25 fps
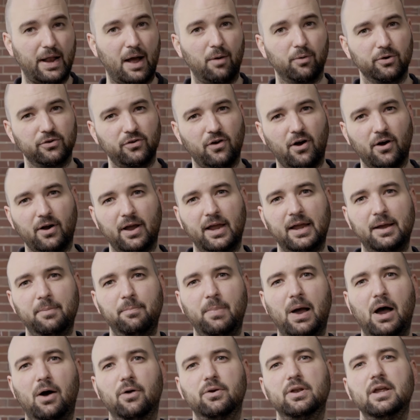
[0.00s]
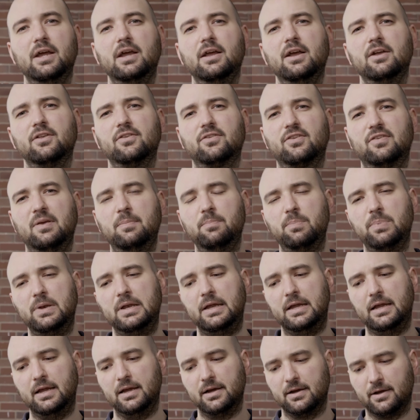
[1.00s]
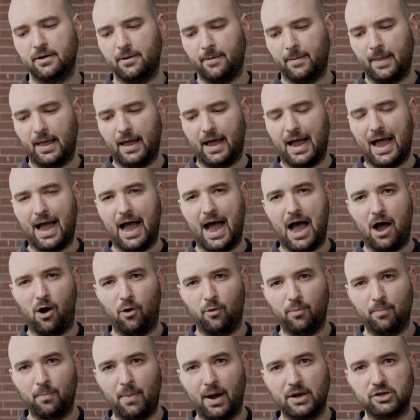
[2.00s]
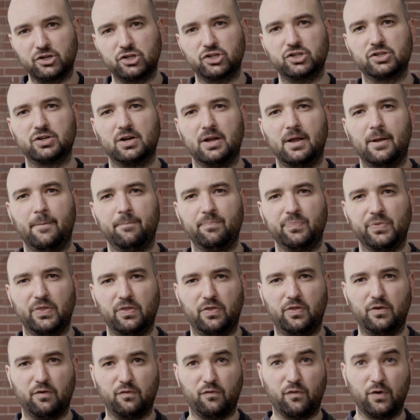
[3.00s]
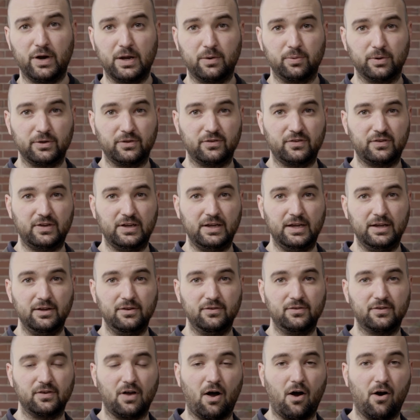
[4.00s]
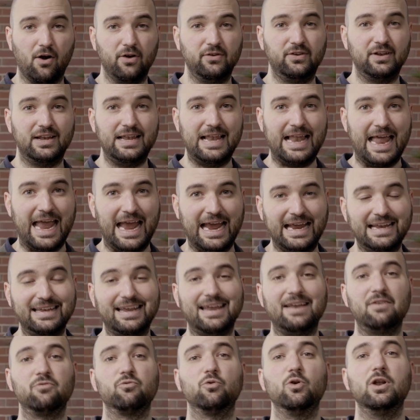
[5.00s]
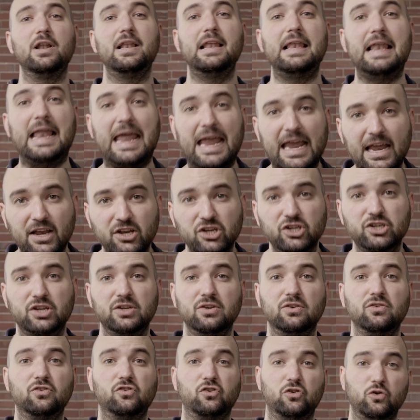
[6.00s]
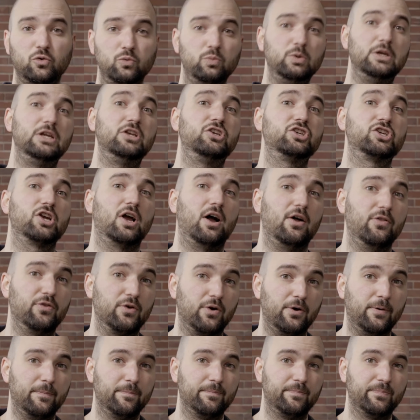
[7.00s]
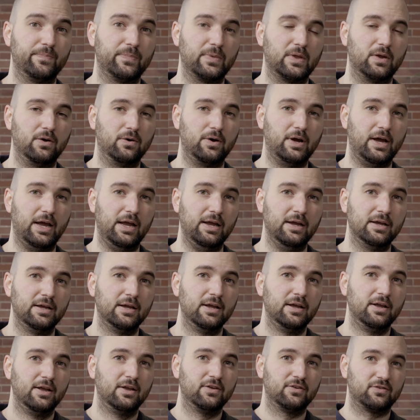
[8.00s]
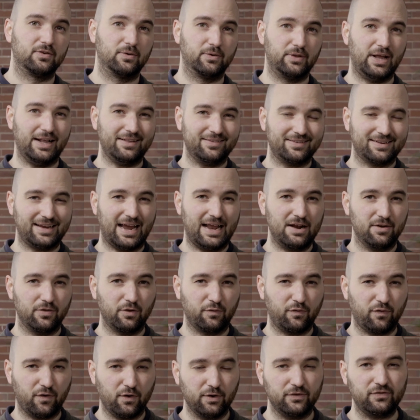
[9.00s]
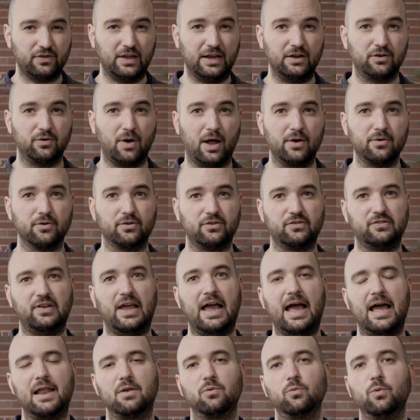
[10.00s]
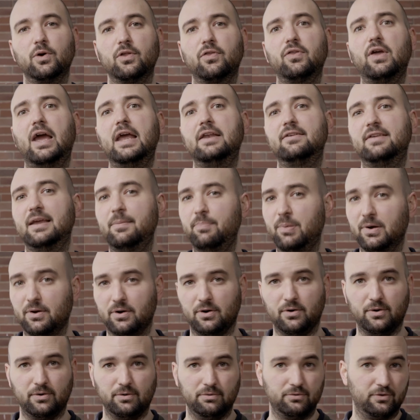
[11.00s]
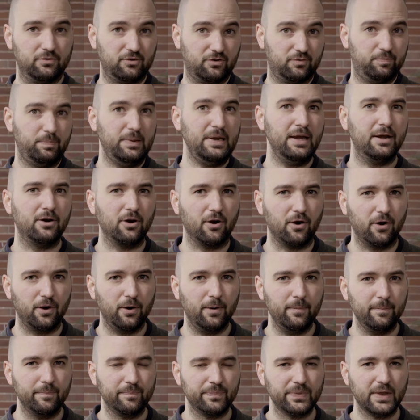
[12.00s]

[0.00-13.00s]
now we're talking about simply how much the frequencies are delayed in relation to each other. Okay, so that's kind of the first thing to understand. With a typical speaker,